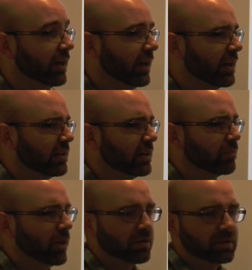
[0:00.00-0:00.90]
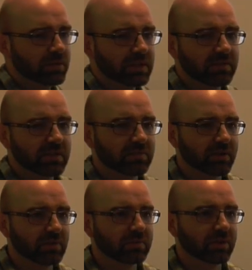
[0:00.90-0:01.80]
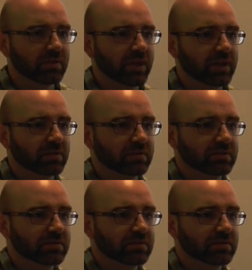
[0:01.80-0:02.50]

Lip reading: And I think Posner was even involved with Rakel